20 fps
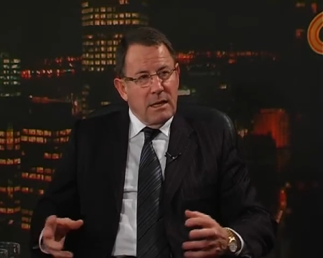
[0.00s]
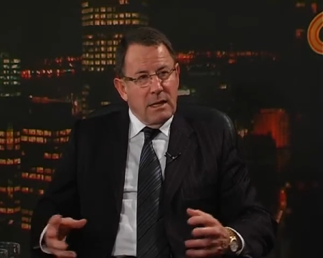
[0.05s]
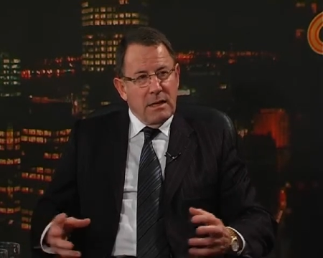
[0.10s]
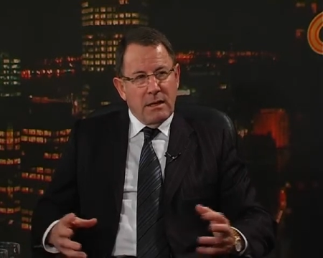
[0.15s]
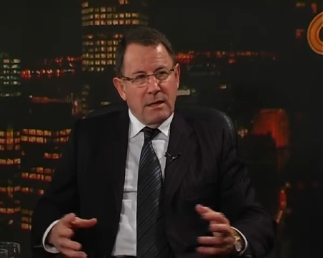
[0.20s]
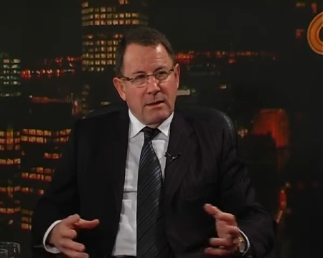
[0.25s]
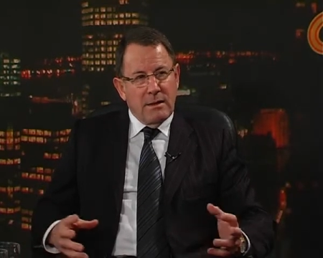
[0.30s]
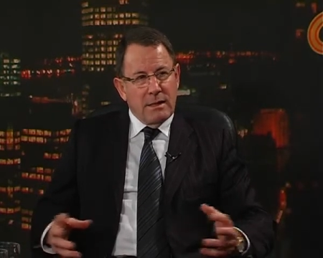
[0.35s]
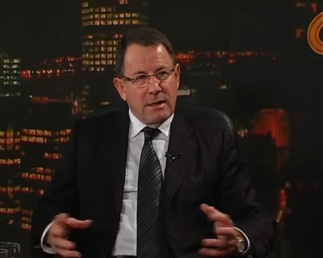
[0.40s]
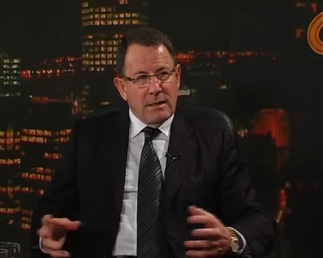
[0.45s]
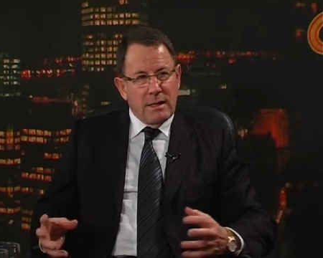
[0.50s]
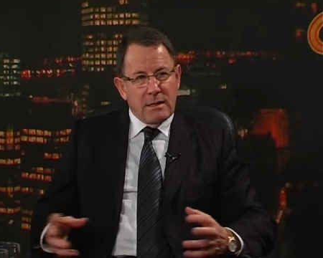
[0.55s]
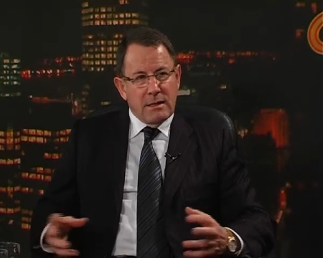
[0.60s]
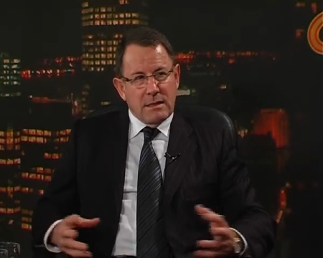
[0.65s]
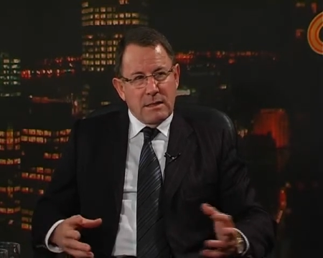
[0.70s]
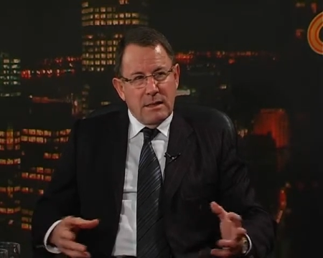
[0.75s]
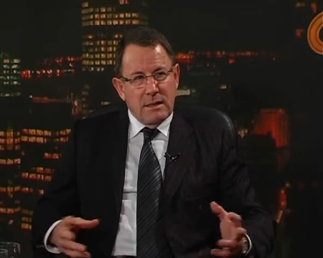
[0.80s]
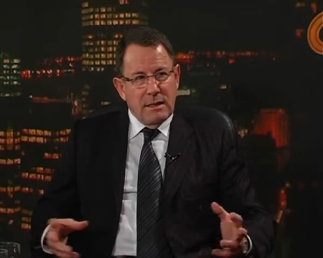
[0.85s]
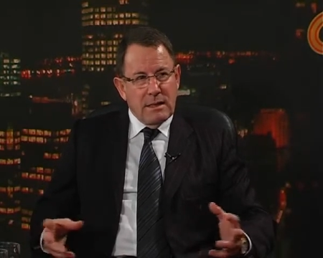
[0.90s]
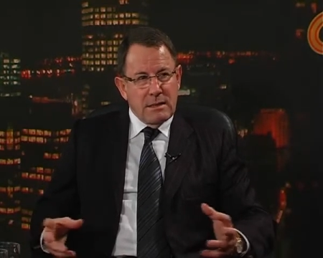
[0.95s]
And I think
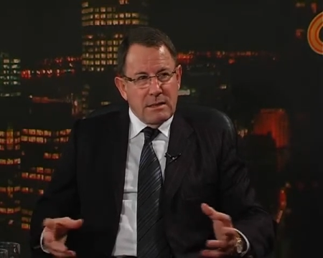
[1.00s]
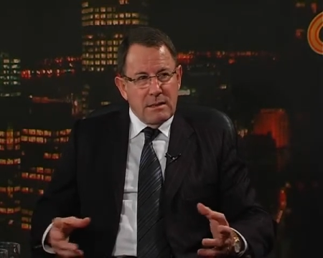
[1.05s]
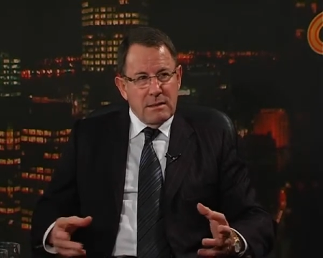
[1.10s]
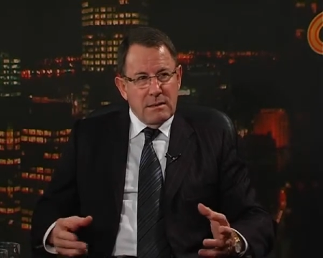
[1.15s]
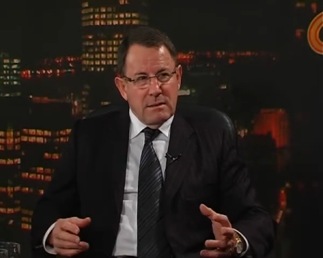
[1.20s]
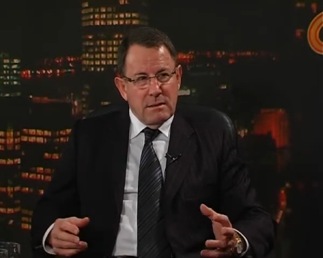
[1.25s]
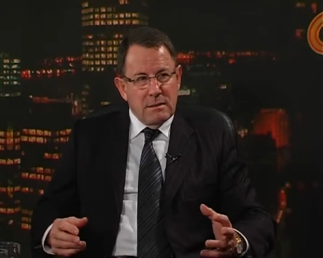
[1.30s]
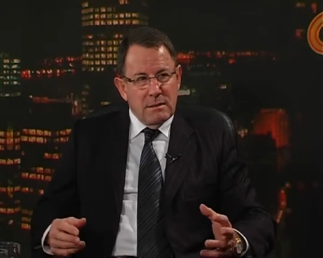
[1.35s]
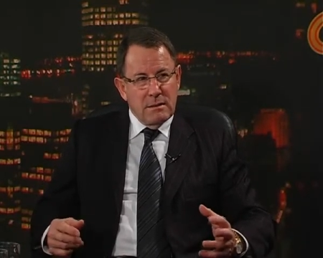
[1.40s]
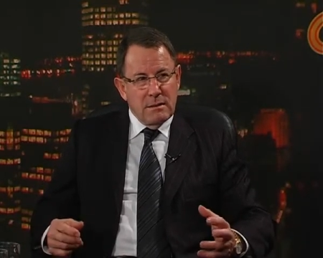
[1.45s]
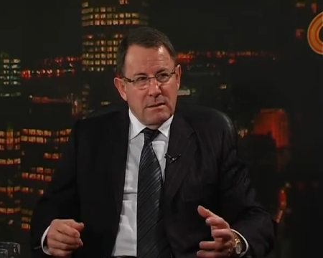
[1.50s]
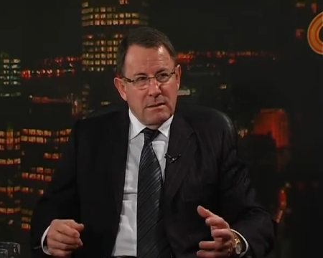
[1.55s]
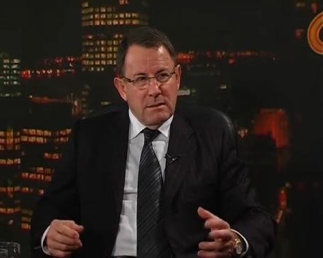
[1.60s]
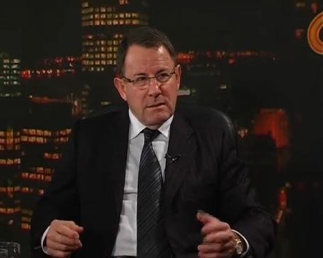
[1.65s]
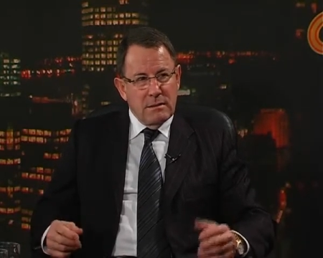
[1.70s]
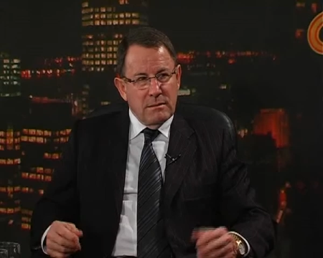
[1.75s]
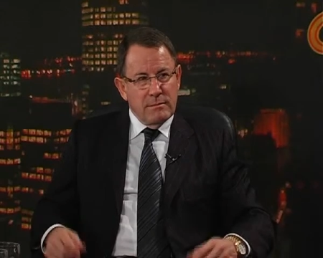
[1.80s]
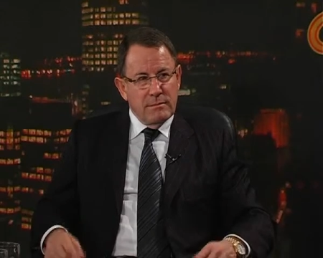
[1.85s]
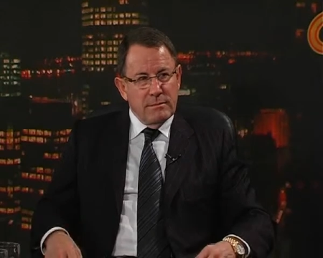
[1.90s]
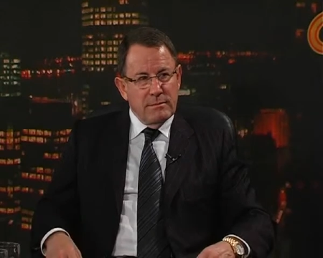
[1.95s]
that's the lesson.
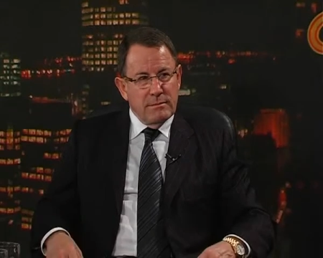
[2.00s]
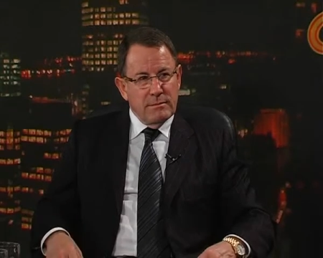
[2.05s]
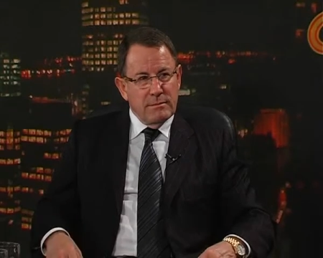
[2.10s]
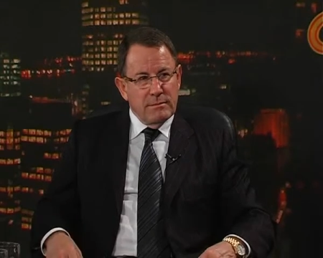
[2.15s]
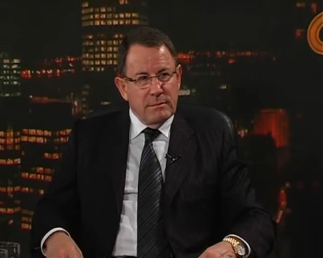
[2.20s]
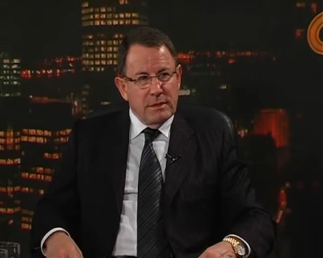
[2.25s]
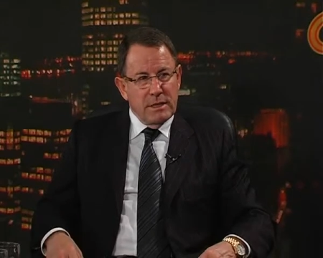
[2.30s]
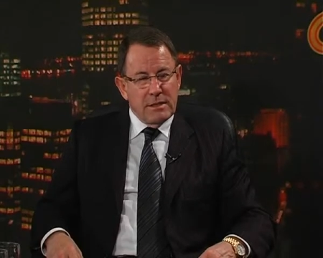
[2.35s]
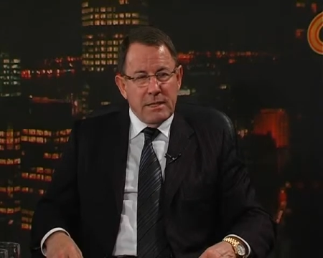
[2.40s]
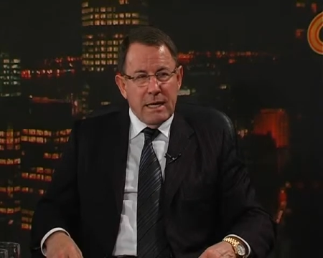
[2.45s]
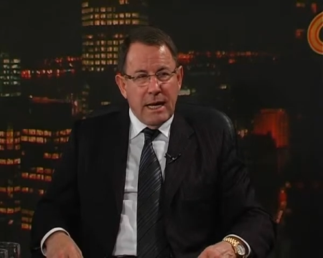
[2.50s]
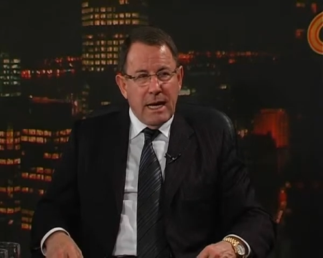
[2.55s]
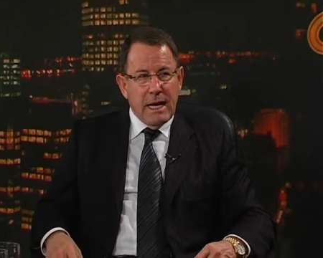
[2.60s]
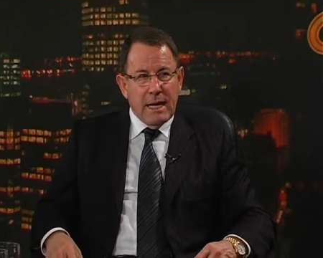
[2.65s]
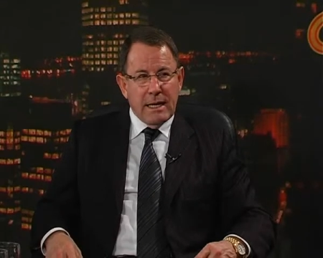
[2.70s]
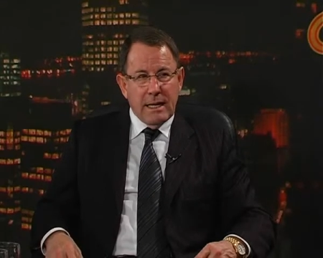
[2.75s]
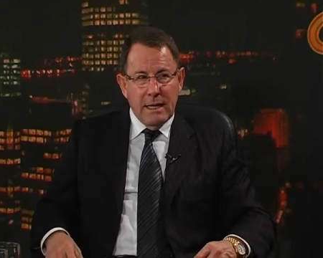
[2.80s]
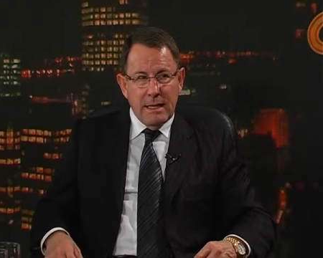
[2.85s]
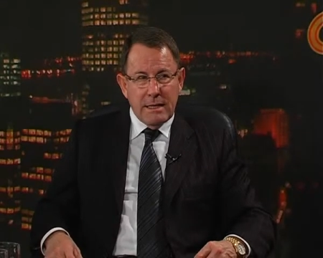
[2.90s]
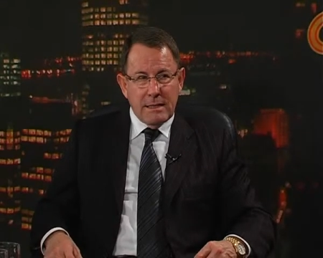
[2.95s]
It's a
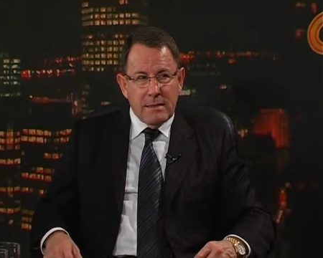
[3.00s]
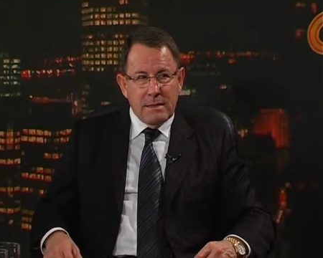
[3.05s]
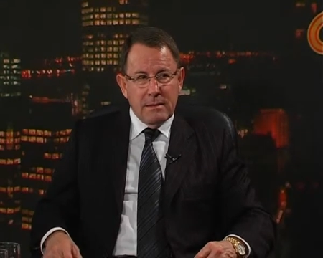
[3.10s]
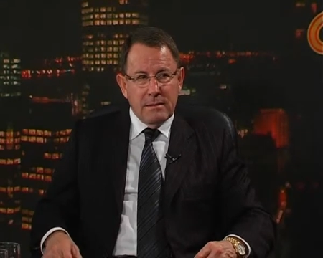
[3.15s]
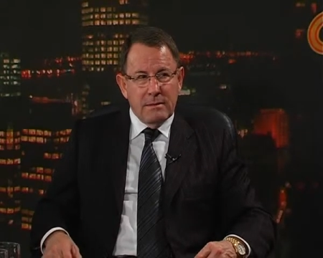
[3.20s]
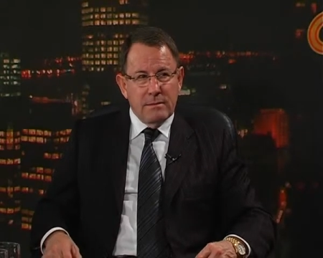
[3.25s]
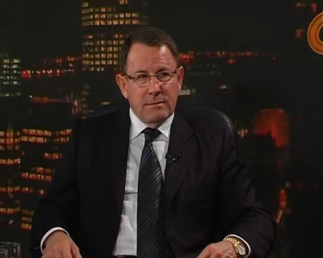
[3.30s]
hard lesson.